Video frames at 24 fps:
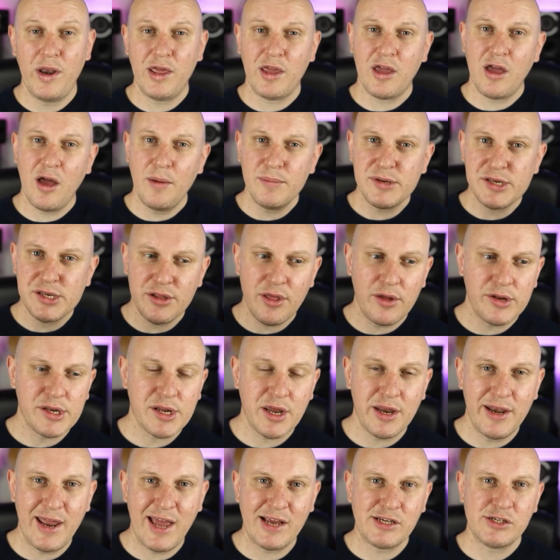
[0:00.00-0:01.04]
it comes to those
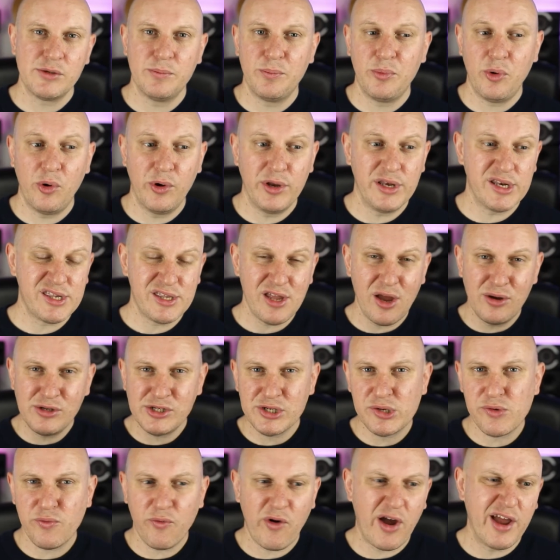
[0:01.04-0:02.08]
connection points, don't
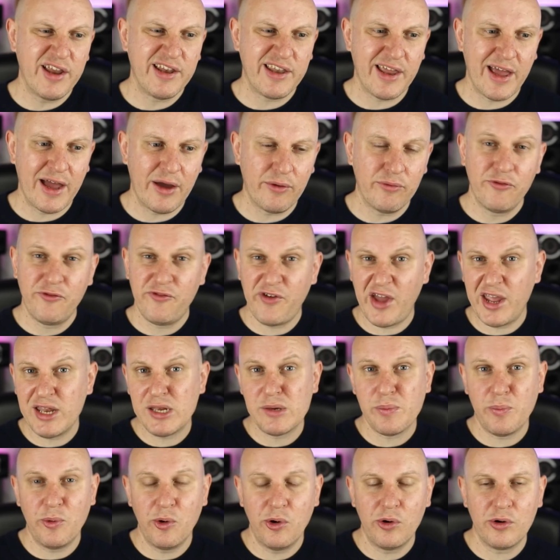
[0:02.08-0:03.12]
just write down
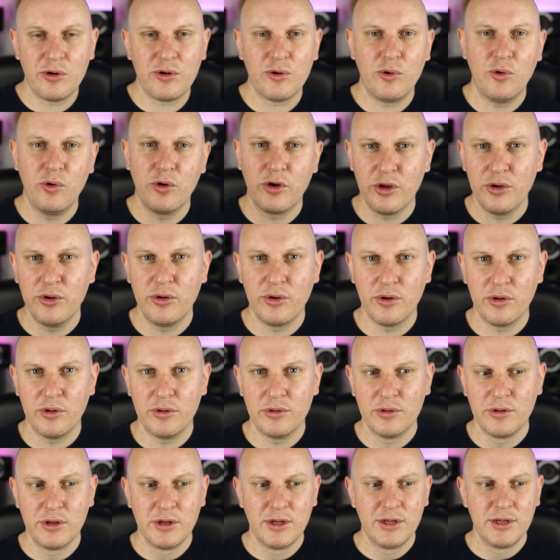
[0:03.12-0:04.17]
Facebook or
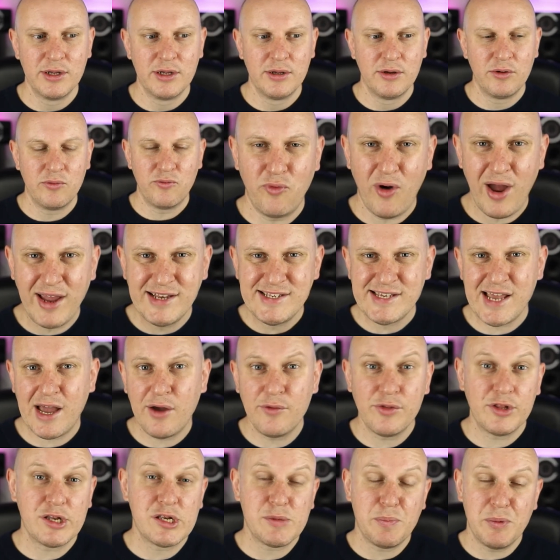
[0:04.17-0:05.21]
Google. Write
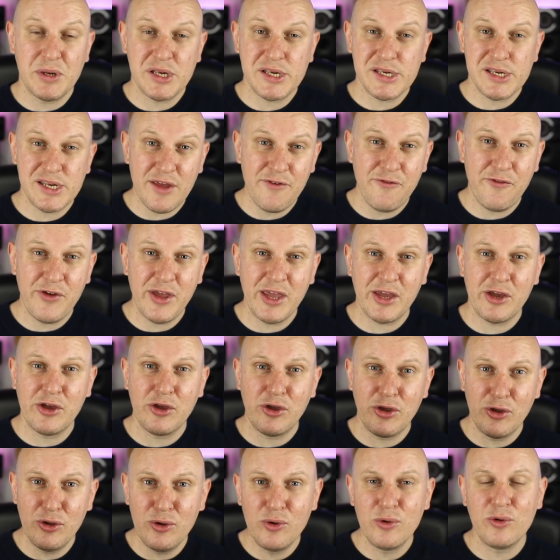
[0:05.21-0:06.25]
out the specific
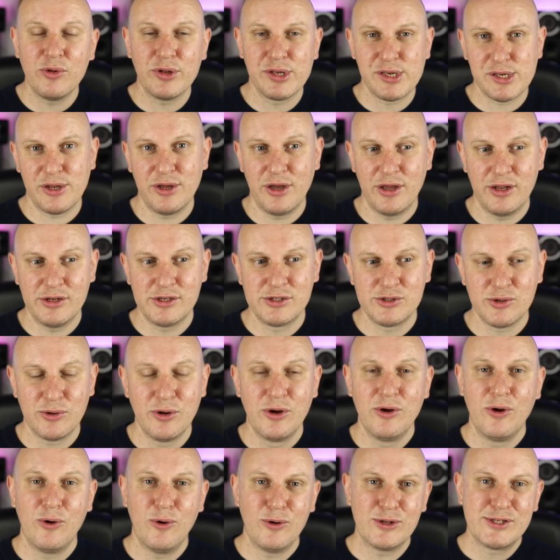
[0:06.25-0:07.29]
Google search
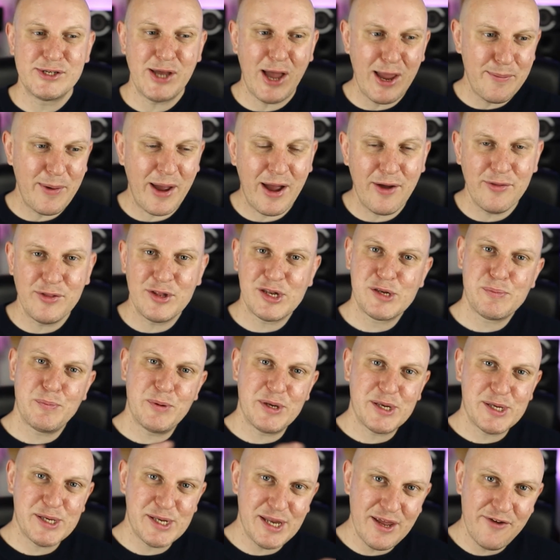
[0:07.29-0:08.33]
or type out the
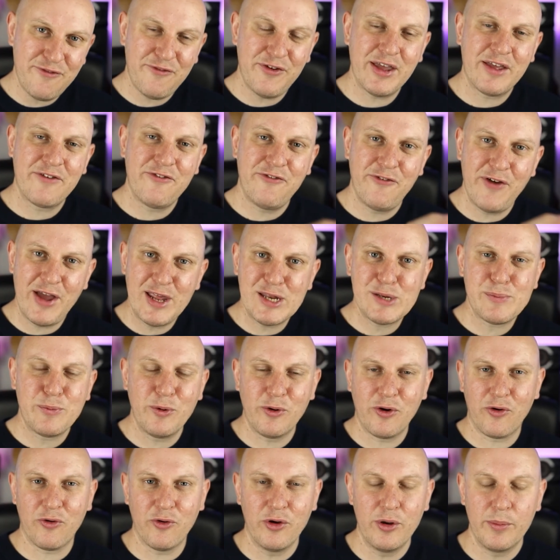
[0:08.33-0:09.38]
specific
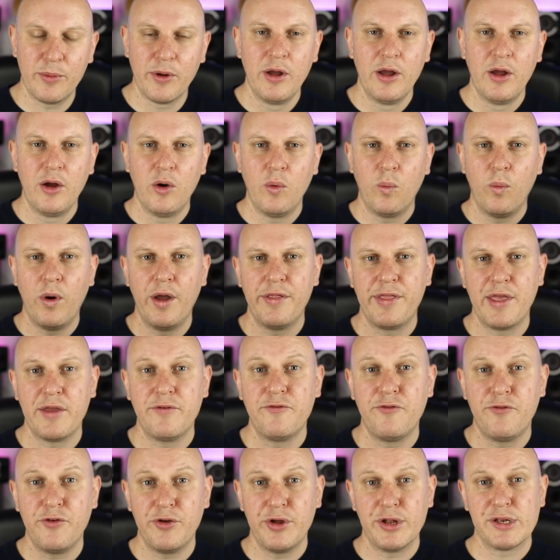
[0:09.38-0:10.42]
Facebook group where they
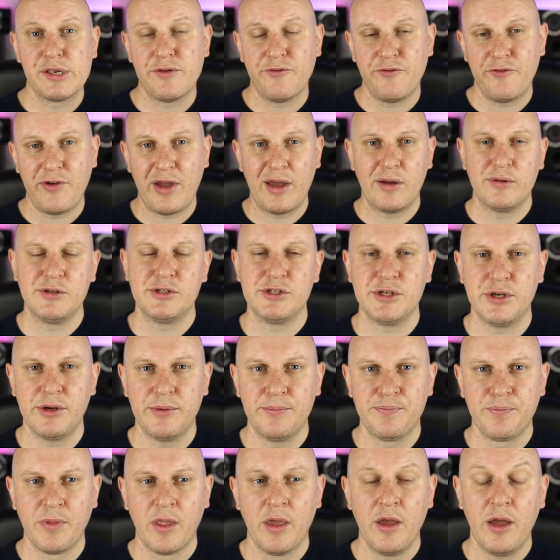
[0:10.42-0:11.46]
first found you.
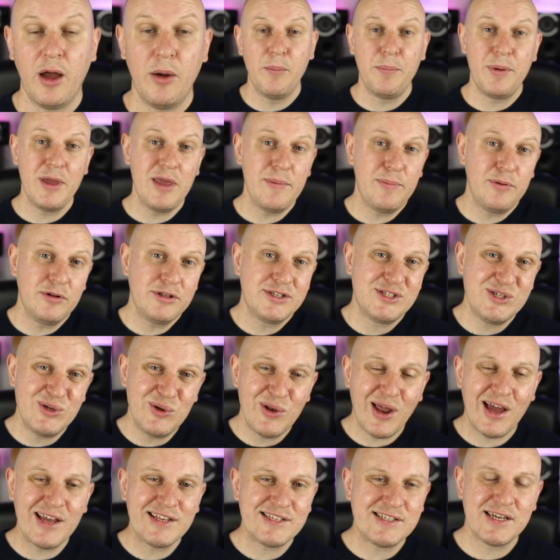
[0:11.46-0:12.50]
And people do
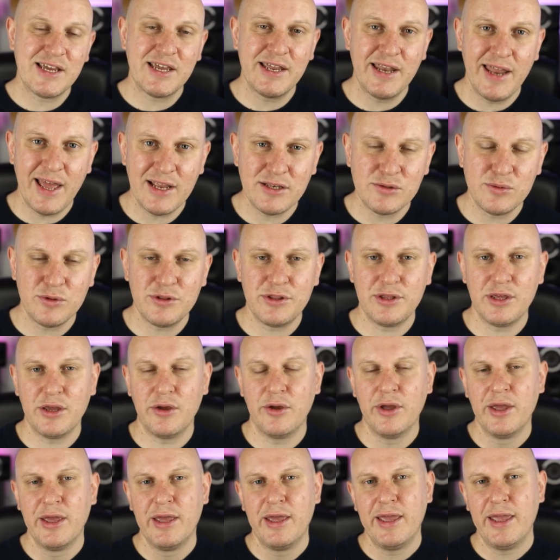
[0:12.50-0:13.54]
like to connect with
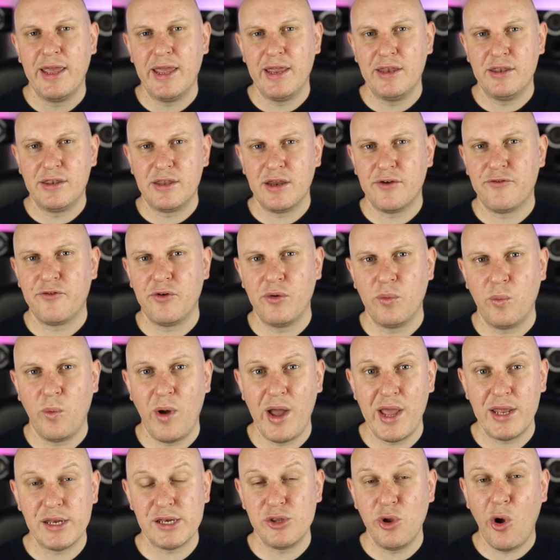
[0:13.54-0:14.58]
you in different
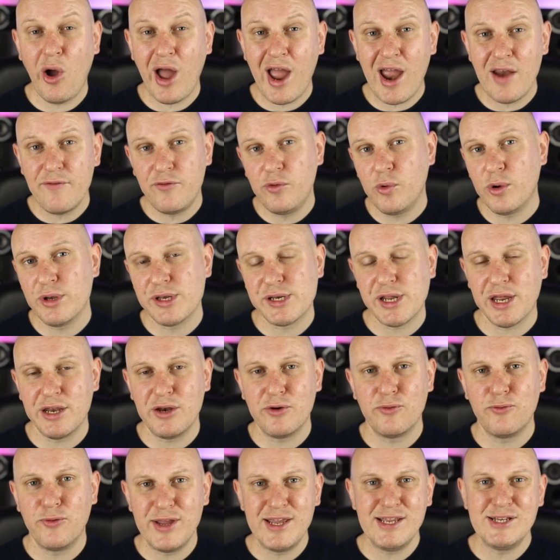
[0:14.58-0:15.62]
ways. Not everyone's going
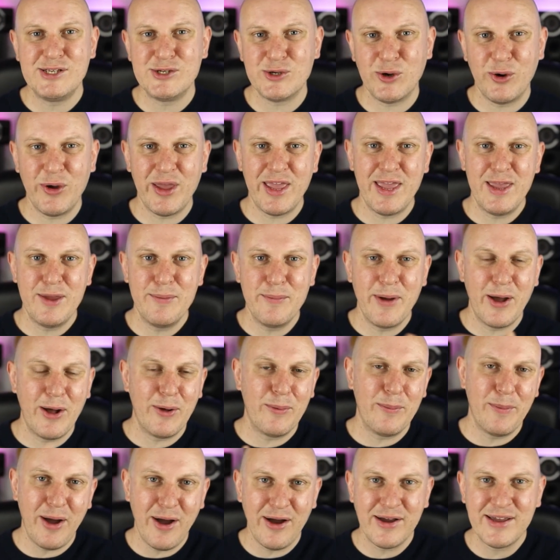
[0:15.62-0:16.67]
to read your email
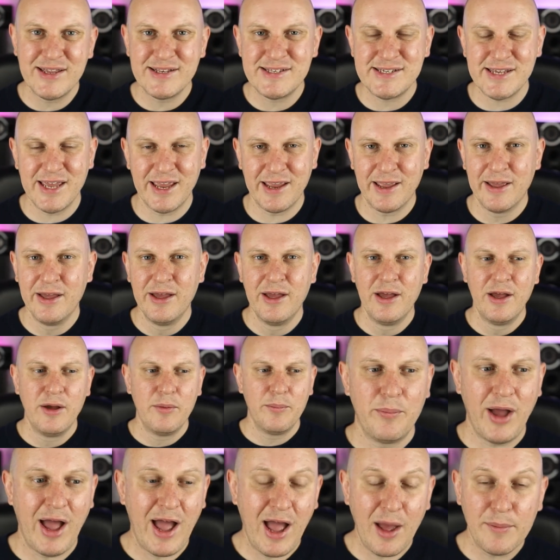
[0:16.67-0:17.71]
marketing.
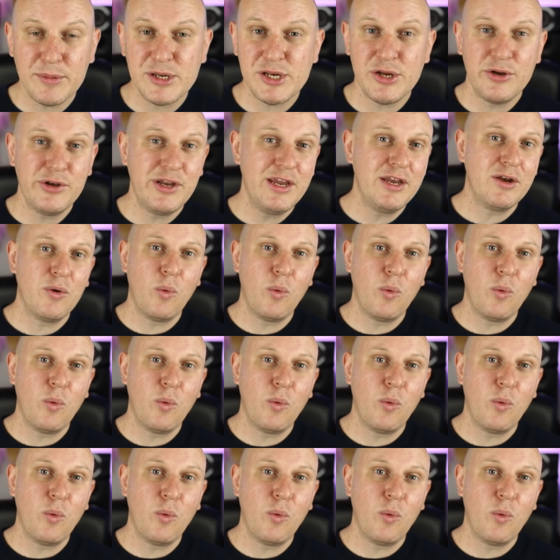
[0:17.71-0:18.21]
Perhaps you need a